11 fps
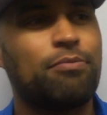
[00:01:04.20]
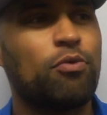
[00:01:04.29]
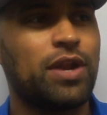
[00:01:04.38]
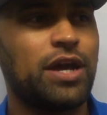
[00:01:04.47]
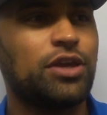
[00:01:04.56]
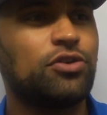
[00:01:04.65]
but
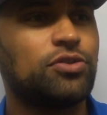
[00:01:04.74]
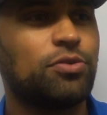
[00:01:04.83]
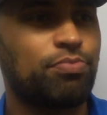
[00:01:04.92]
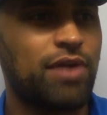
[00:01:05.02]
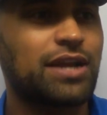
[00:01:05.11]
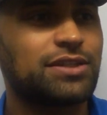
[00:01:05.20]
when I used to
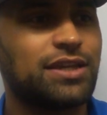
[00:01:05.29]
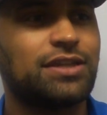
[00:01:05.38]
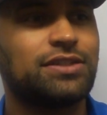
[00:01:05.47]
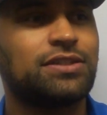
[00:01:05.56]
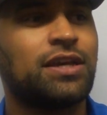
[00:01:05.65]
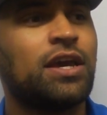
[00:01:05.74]

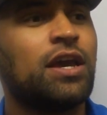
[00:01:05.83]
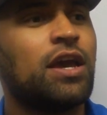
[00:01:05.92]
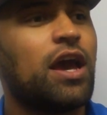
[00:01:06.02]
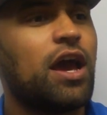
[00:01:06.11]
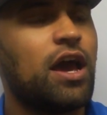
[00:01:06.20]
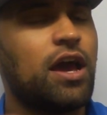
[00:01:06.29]
practice,
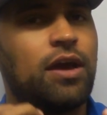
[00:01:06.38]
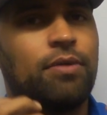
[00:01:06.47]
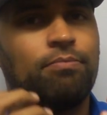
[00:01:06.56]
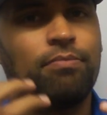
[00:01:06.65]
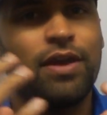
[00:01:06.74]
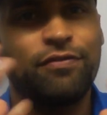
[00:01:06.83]

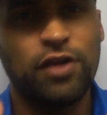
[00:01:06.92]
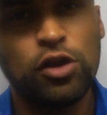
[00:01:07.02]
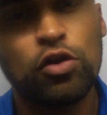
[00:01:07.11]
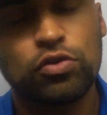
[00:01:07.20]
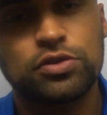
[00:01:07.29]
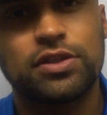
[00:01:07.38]
if you
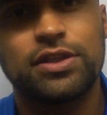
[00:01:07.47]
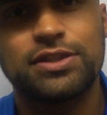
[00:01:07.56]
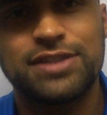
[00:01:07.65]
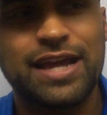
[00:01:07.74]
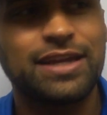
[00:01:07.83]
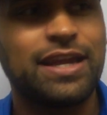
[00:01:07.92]
looked at the
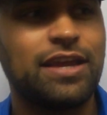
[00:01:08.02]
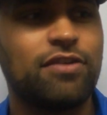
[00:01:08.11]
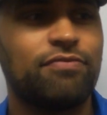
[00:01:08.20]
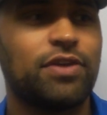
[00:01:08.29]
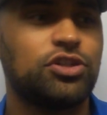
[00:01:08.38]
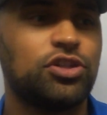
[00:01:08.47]
technique
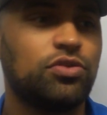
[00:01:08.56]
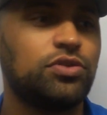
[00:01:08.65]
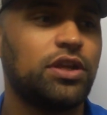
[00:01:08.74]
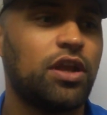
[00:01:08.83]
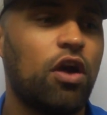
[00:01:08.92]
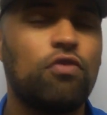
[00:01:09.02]
of my
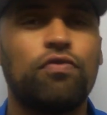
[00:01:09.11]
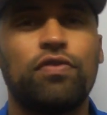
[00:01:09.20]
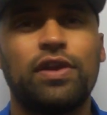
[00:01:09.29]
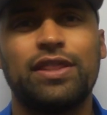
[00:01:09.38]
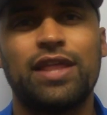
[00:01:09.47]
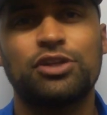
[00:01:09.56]
shooting,
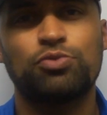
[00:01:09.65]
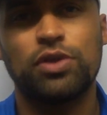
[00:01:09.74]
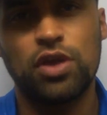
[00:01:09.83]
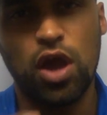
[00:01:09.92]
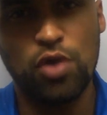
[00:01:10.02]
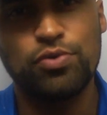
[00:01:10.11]
hopefully that's what
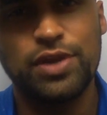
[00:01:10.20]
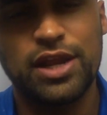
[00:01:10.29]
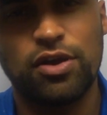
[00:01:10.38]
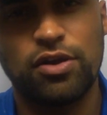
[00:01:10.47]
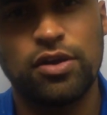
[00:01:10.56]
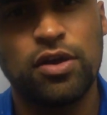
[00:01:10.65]
you honed in
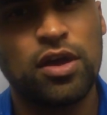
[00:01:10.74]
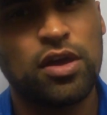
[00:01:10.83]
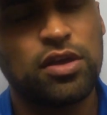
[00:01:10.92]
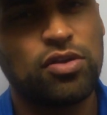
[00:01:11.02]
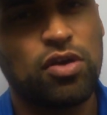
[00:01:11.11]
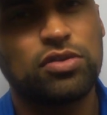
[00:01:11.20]
on,
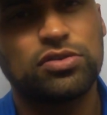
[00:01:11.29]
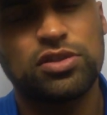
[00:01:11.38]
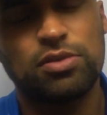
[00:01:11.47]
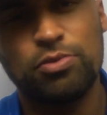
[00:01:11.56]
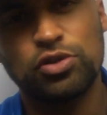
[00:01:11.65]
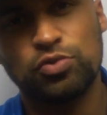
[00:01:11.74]
not
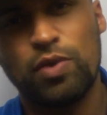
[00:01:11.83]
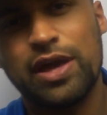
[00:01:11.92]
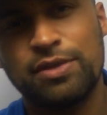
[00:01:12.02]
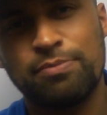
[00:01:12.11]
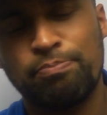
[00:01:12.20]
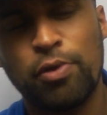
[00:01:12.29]
so much where
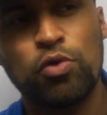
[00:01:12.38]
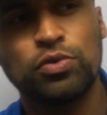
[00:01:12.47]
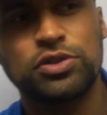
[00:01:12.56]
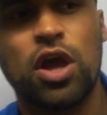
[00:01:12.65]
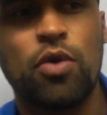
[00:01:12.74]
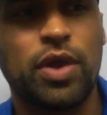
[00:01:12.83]
the ball
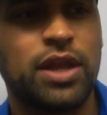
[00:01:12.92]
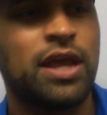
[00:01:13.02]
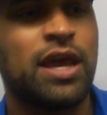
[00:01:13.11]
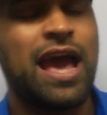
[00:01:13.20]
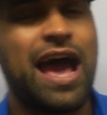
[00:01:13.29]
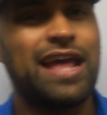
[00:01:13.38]
was going.
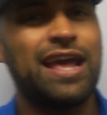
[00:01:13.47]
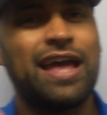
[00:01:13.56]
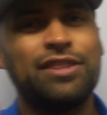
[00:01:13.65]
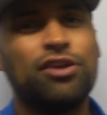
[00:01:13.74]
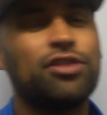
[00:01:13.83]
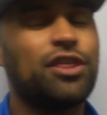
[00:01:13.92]

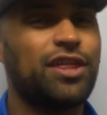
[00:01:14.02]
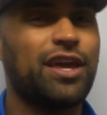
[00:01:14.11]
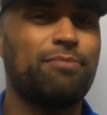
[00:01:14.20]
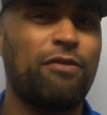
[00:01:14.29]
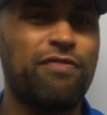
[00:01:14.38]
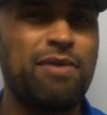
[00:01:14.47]
And the other thing,
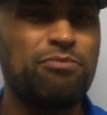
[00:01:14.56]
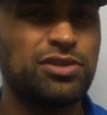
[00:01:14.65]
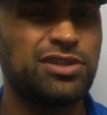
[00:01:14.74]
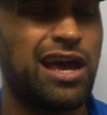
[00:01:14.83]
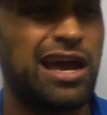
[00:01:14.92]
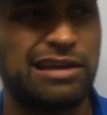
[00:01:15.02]
my friend
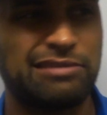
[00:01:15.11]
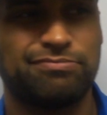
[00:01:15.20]
was like,